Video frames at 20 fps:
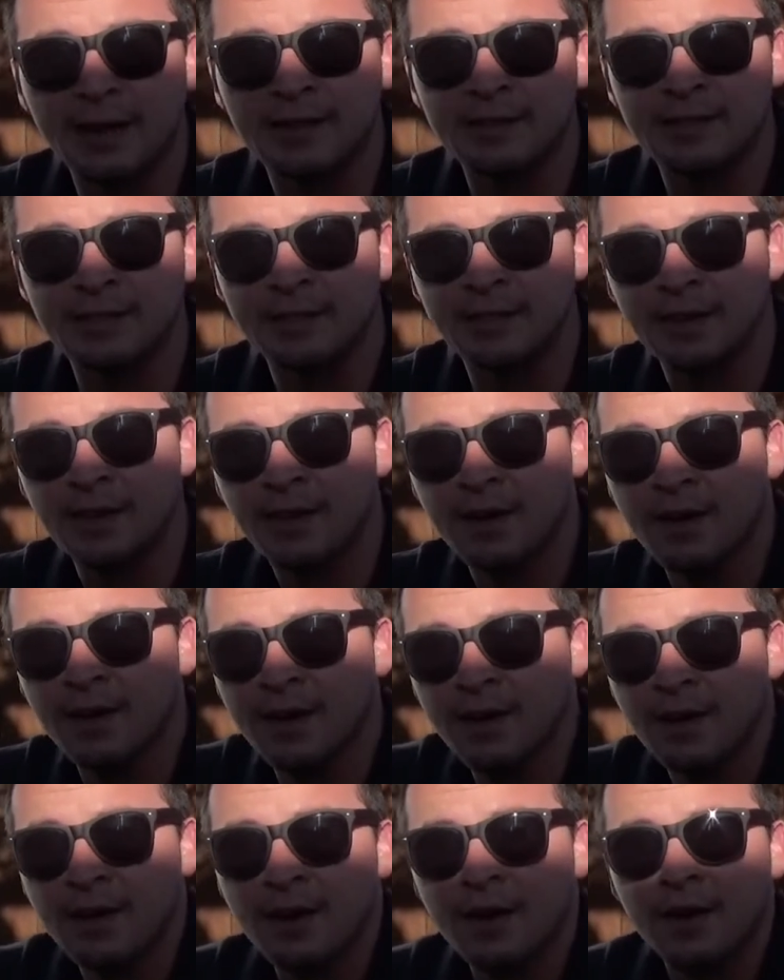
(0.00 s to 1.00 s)
Easy,
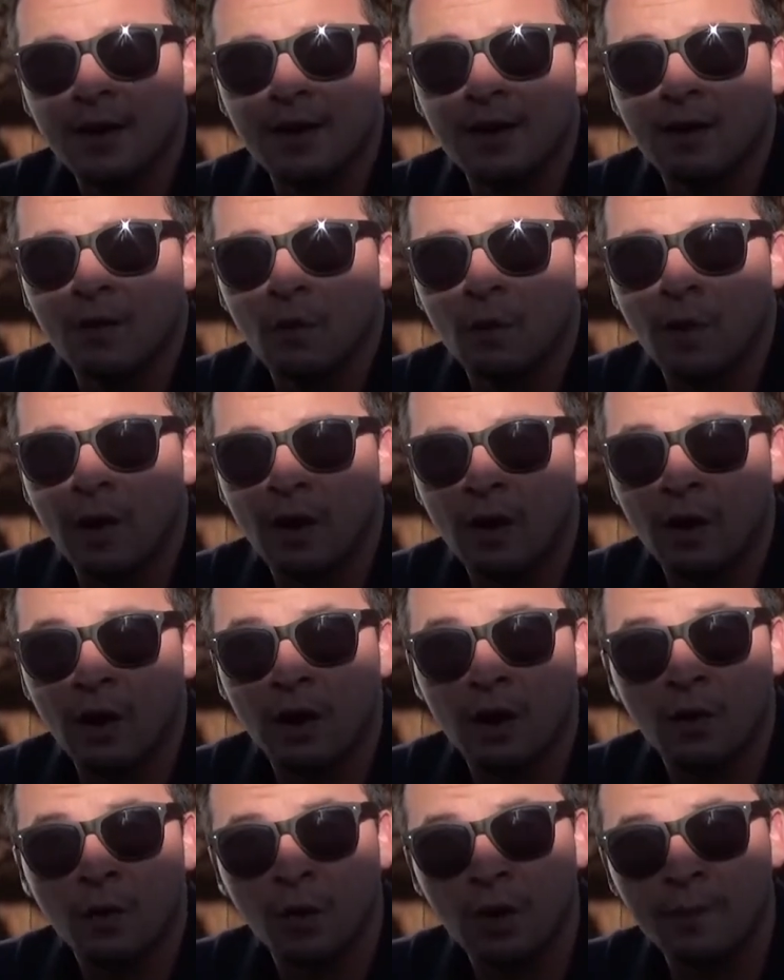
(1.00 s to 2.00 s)
where
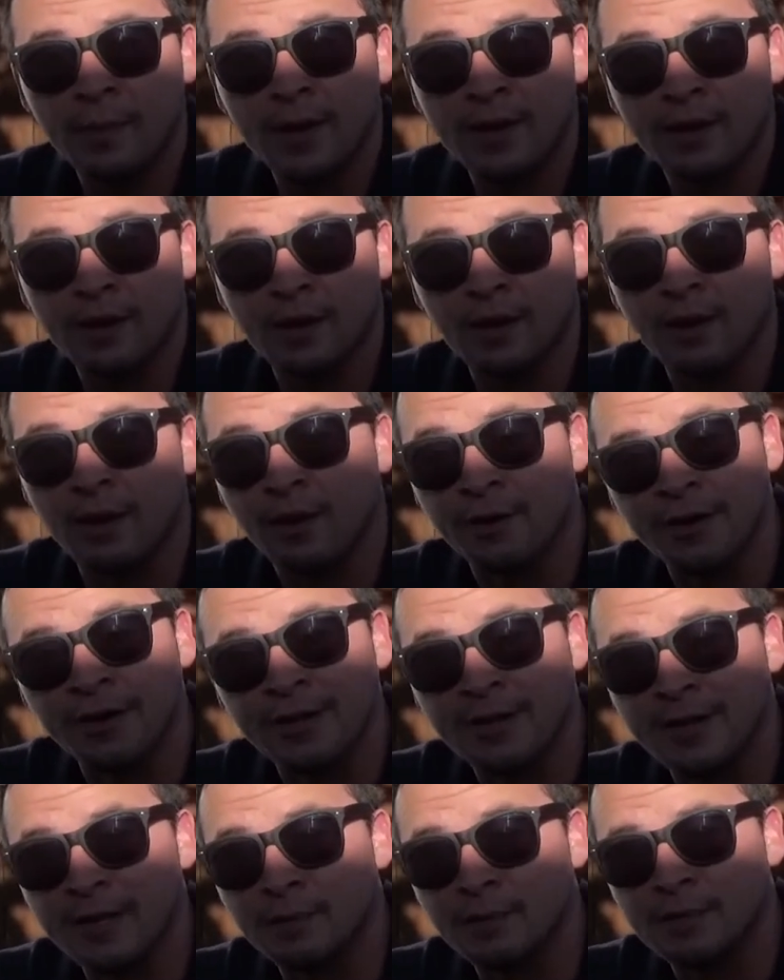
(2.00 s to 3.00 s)
we make
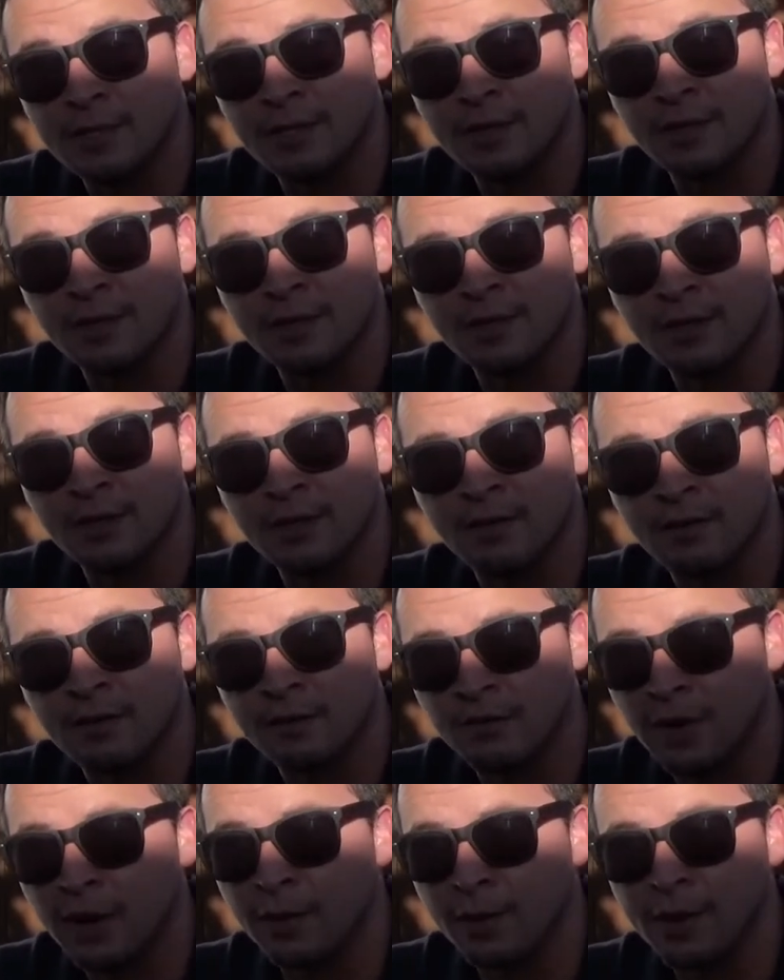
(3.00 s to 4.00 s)
learning EMT
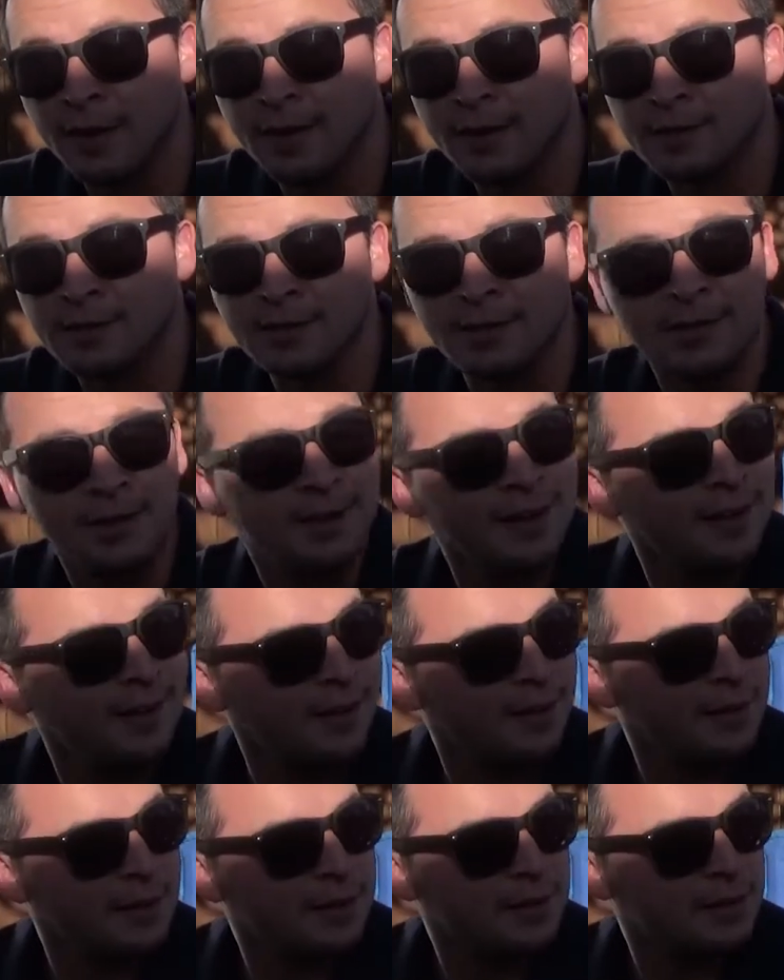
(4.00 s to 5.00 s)
very easy.
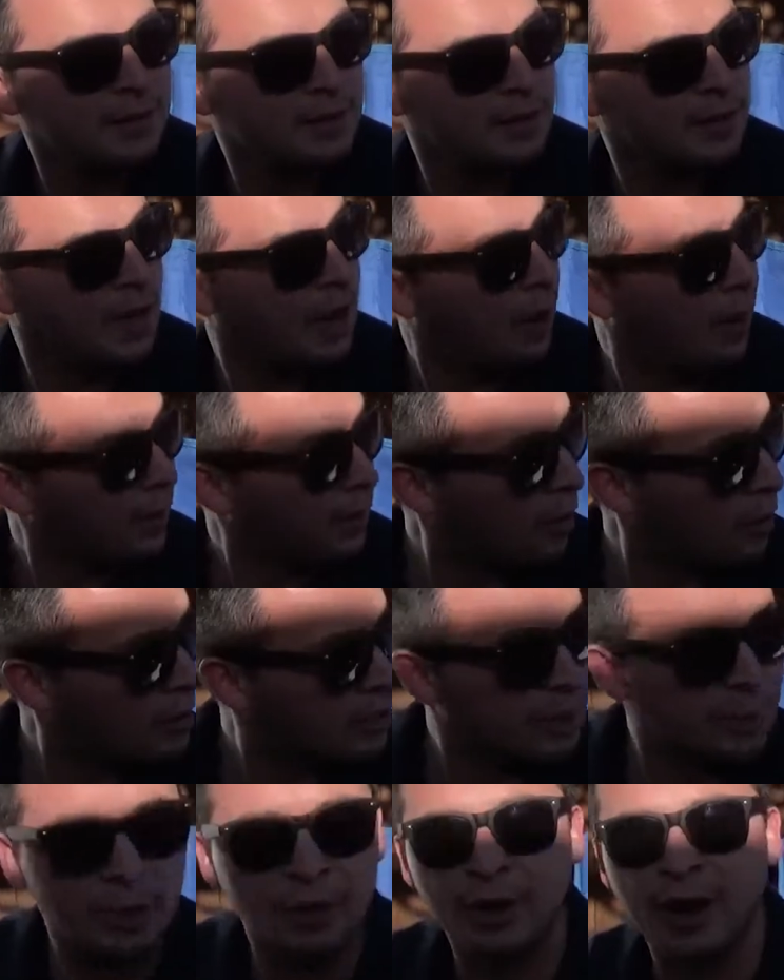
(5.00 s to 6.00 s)
Now I know
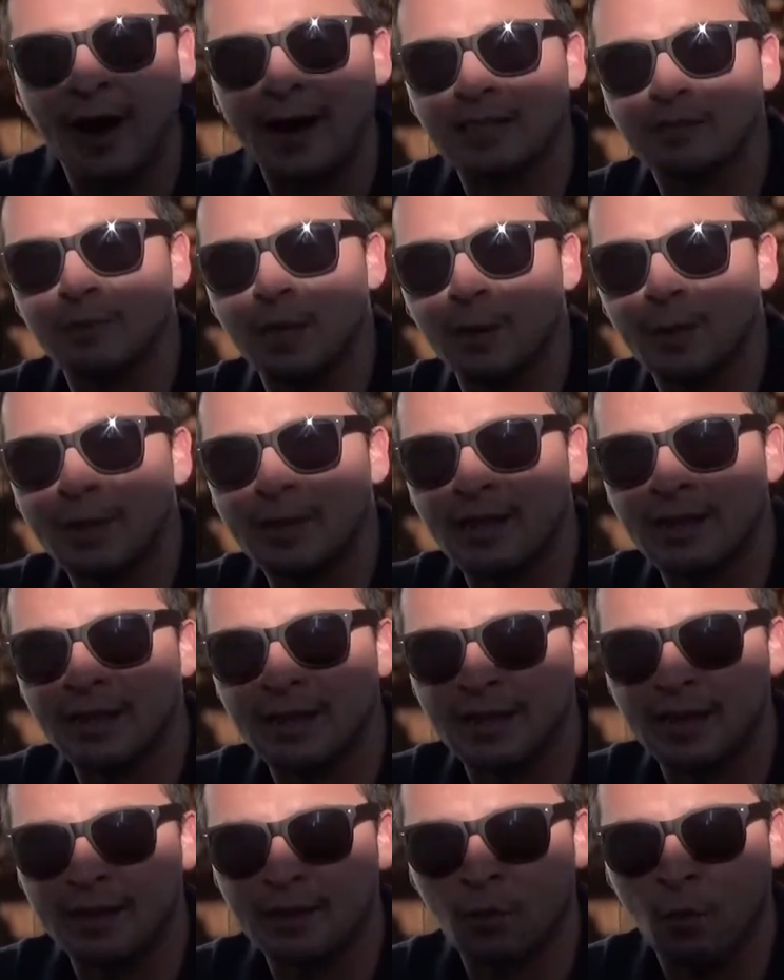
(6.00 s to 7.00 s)
some of you guys may be
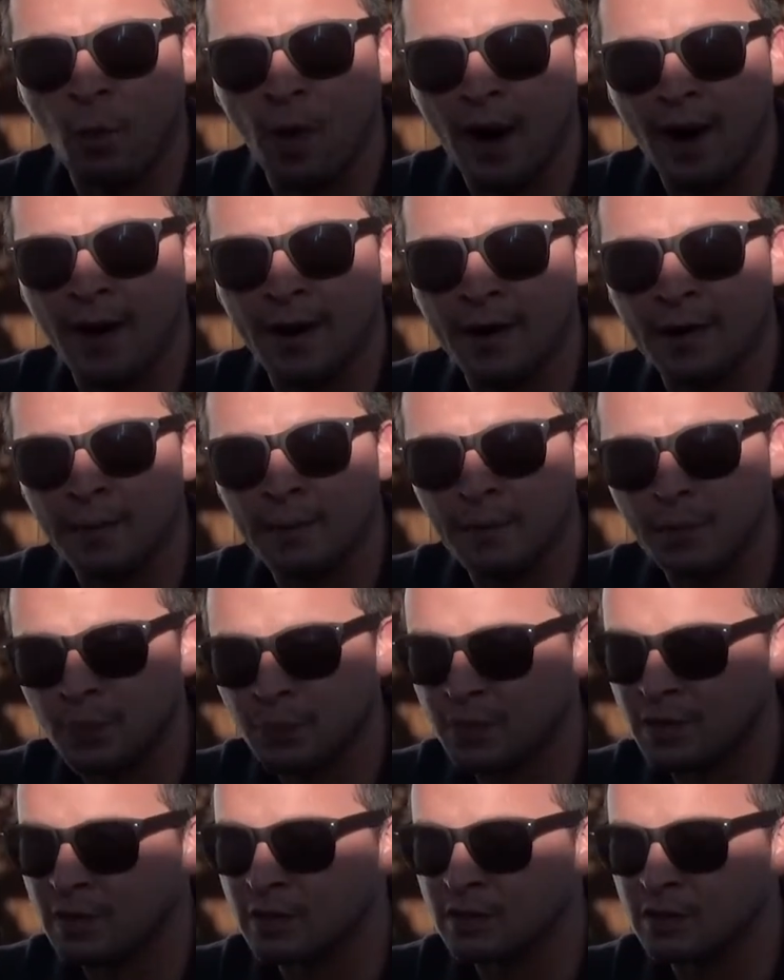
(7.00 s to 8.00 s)
thinking, why
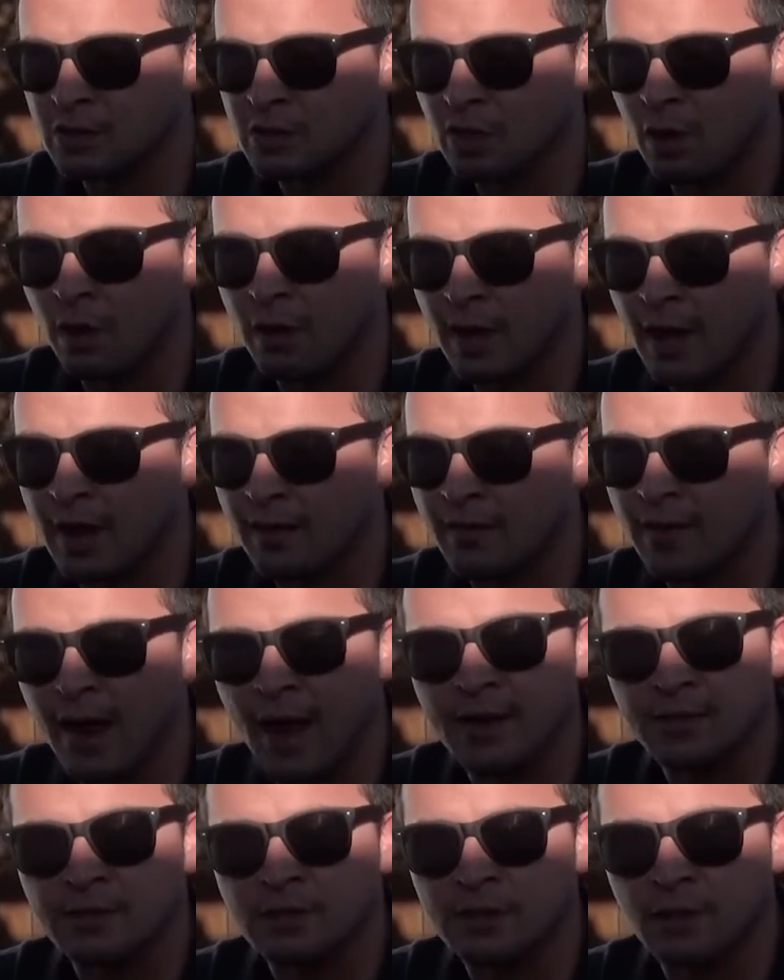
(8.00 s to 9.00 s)
does John have
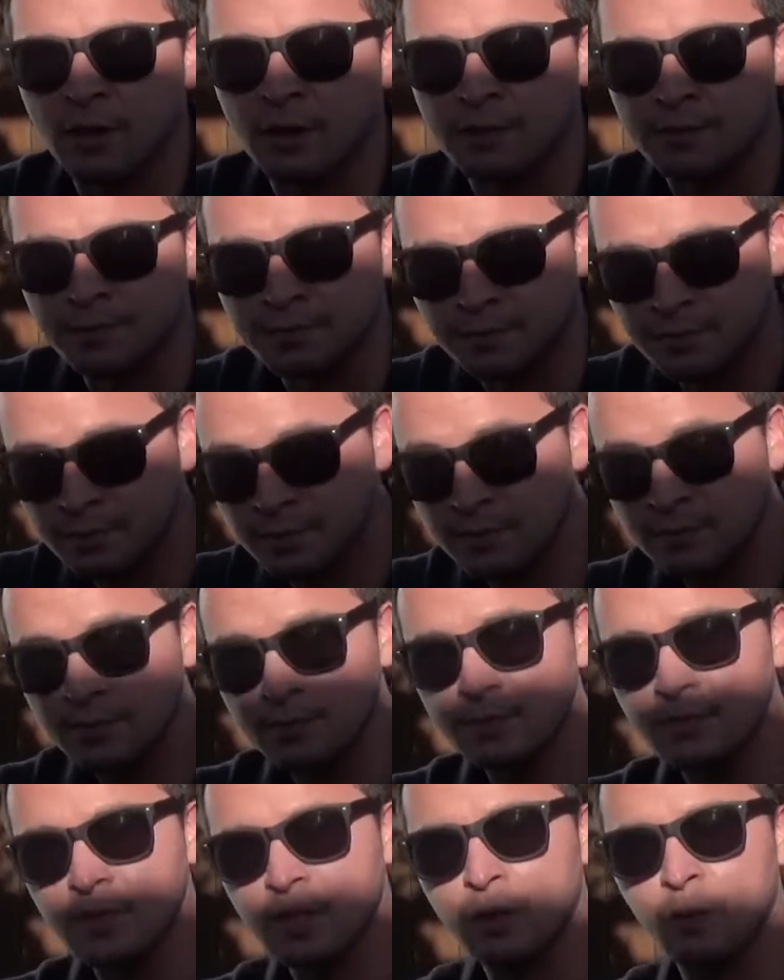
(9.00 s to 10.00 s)
glasses on?
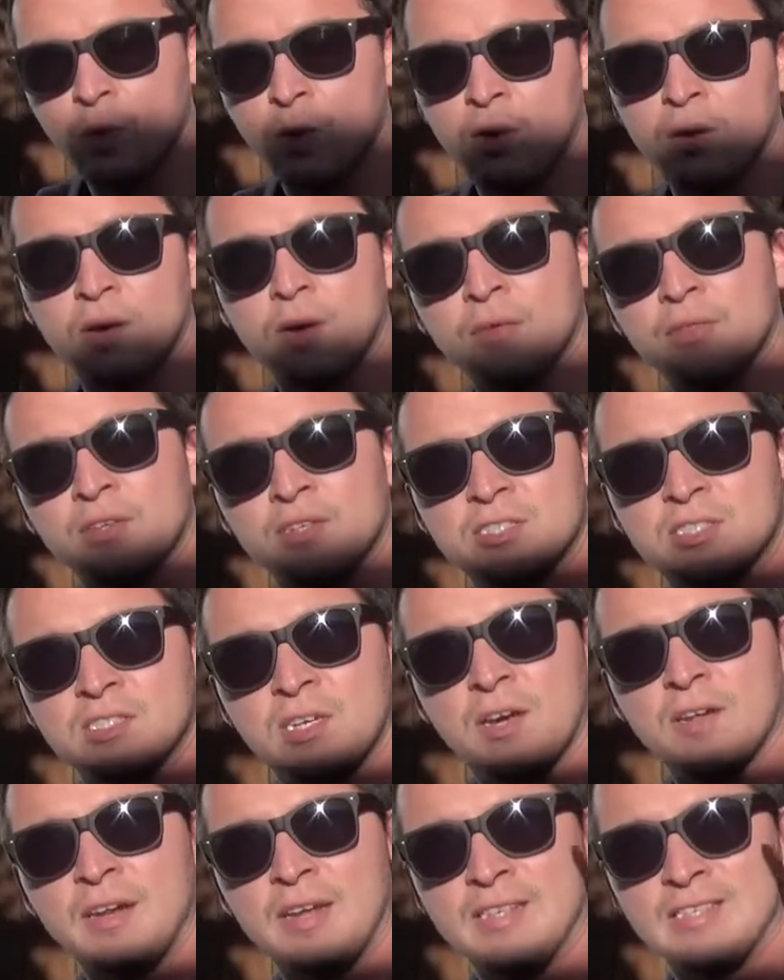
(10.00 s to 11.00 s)
Well, the
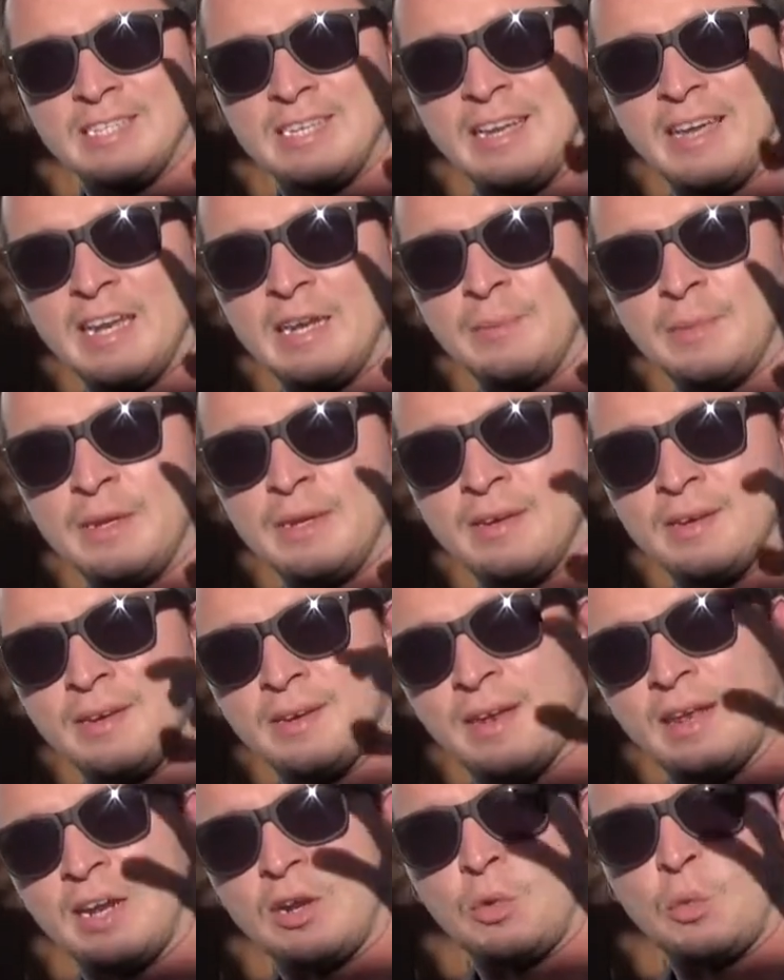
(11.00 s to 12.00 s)
sun is hitting me
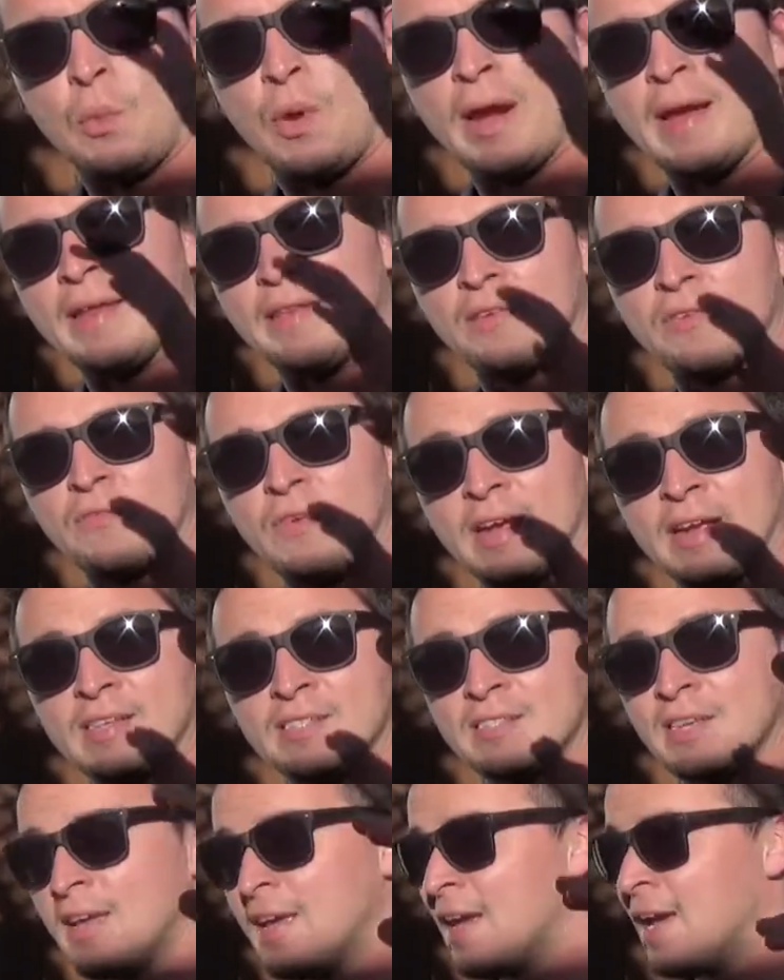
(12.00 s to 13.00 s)
like right in the
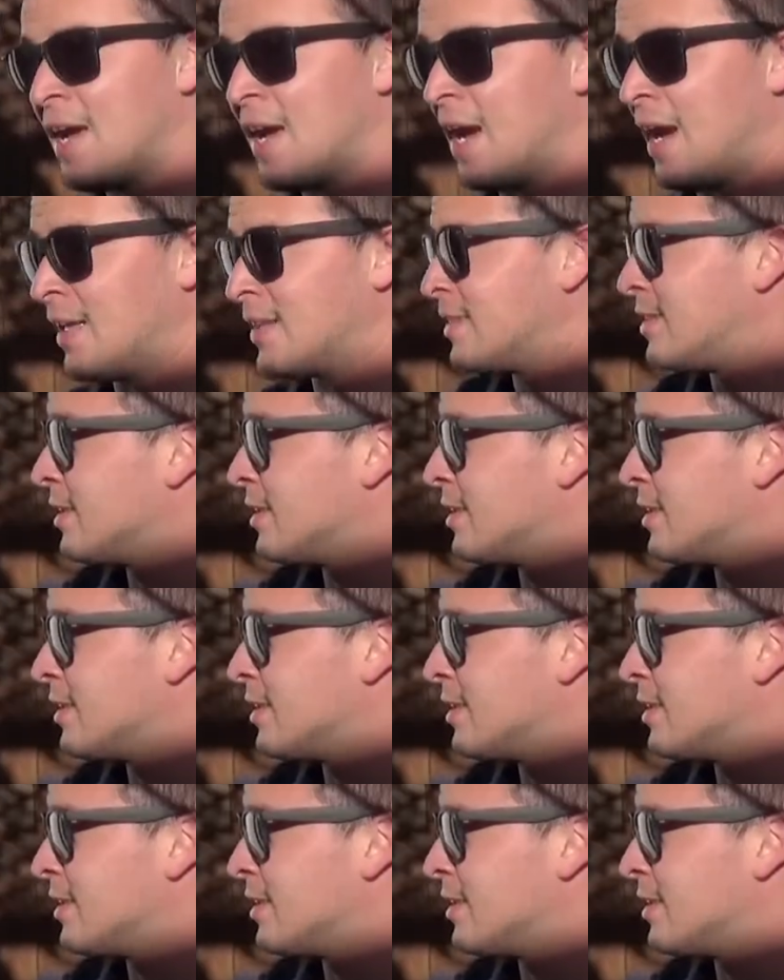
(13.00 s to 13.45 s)
face, and